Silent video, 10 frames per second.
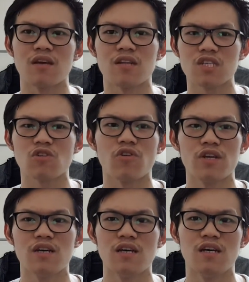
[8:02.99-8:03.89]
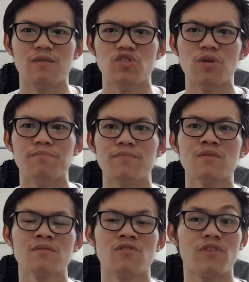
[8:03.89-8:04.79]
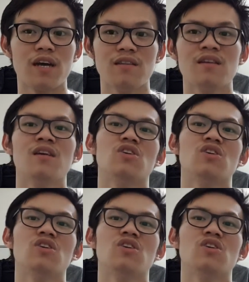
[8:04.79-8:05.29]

Let's call it a gym, right?